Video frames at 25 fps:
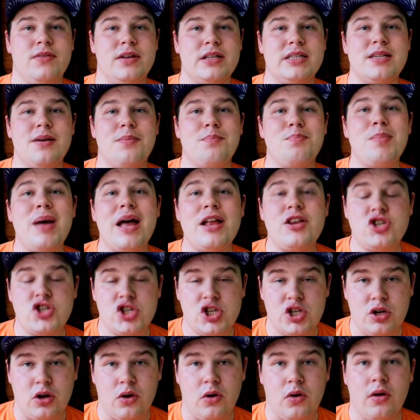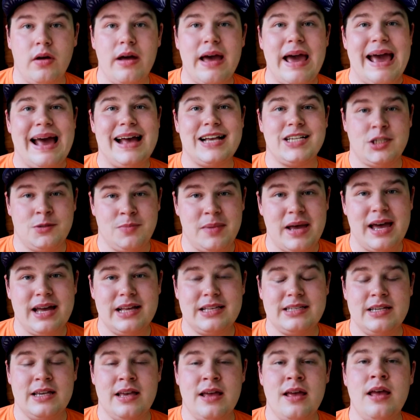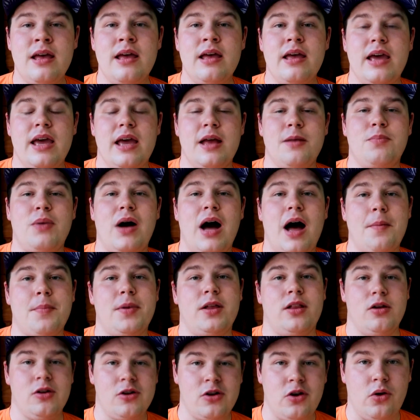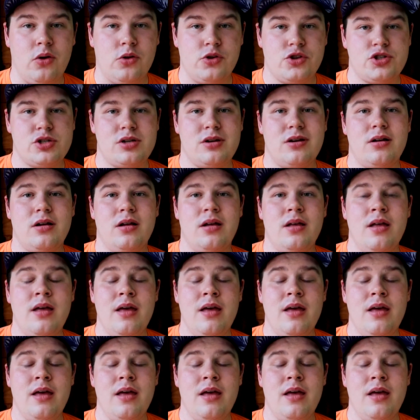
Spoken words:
a dimensional aspect in popular culture.